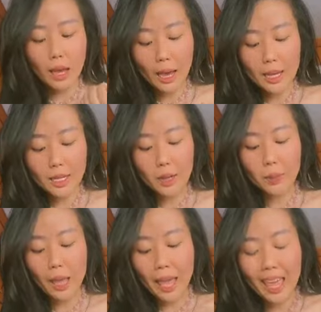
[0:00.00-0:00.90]

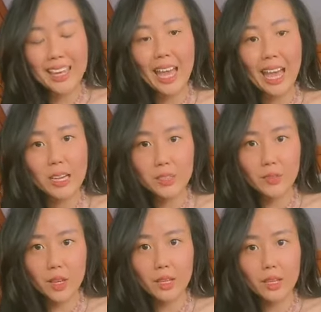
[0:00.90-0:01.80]
item, hand
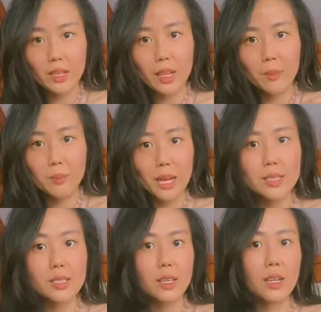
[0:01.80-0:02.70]
activated and
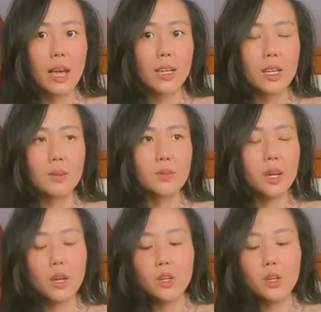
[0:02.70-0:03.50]
blessed items,